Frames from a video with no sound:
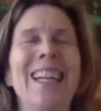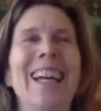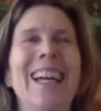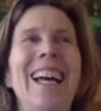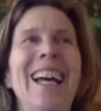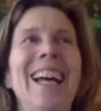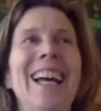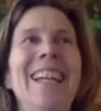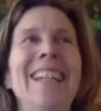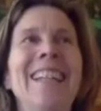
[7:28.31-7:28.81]

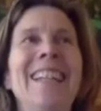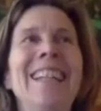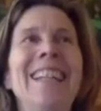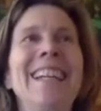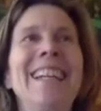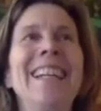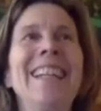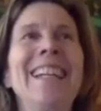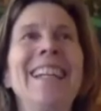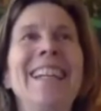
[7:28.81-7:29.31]
And
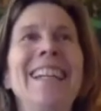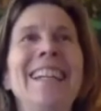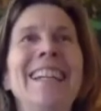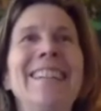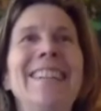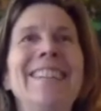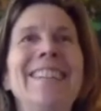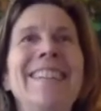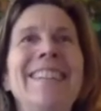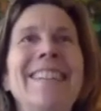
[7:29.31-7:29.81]
then
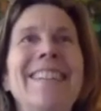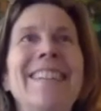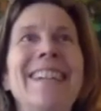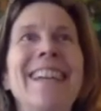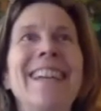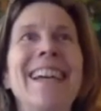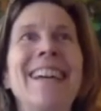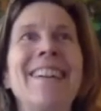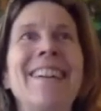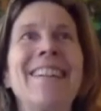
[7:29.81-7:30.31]
once
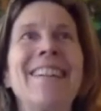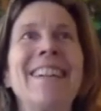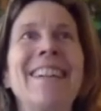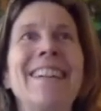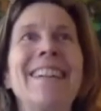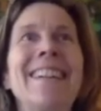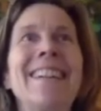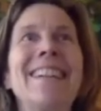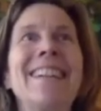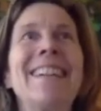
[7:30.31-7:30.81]
again,
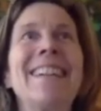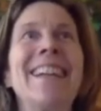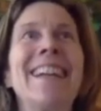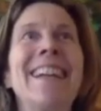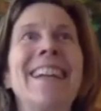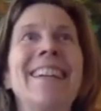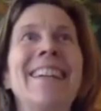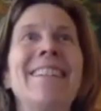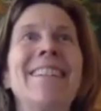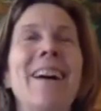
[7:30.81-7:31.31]

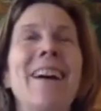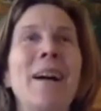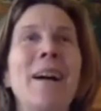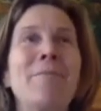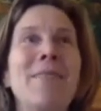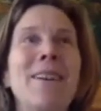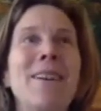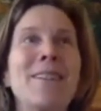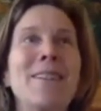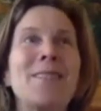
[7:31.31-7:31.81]
take your
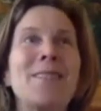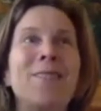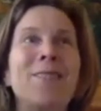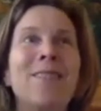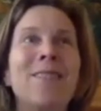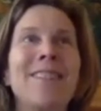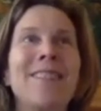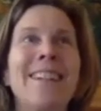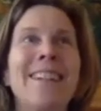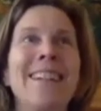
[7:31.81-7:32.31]
eyebrows
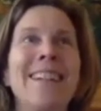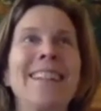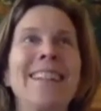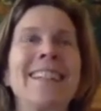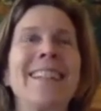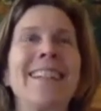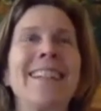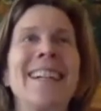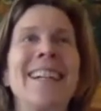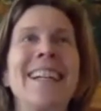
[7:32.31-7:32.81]
towards your
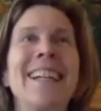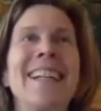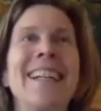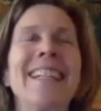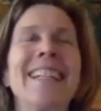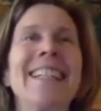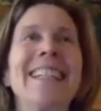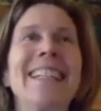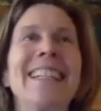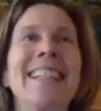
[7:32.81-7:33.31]

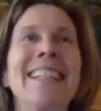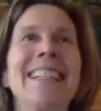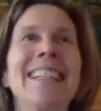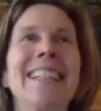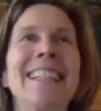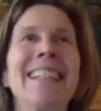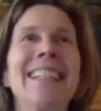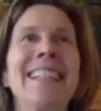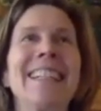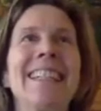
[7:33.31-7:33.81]
hairline,
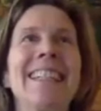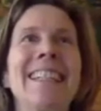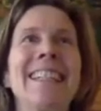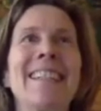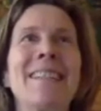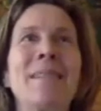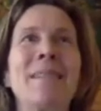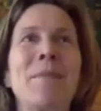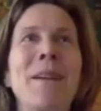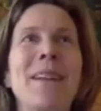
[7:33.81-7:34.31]

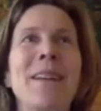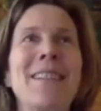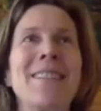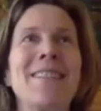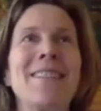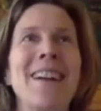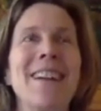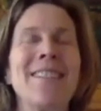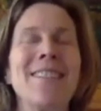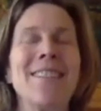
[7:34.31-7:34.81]
space
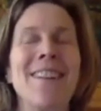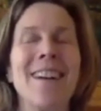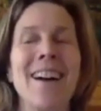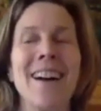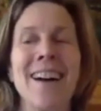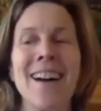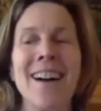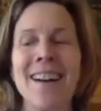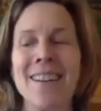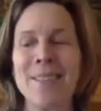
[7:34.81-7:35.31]
around your
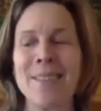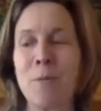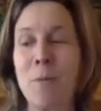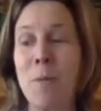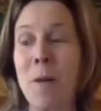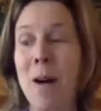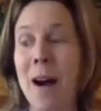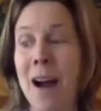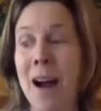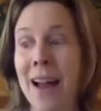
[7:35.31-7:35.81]
eyes
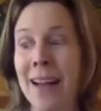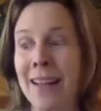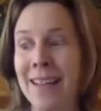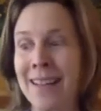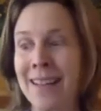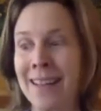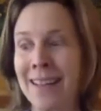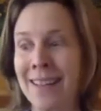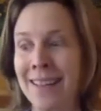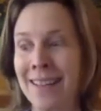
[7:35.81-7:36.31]

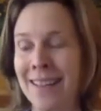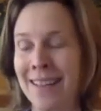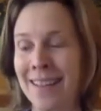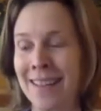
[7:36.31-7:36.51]
widen.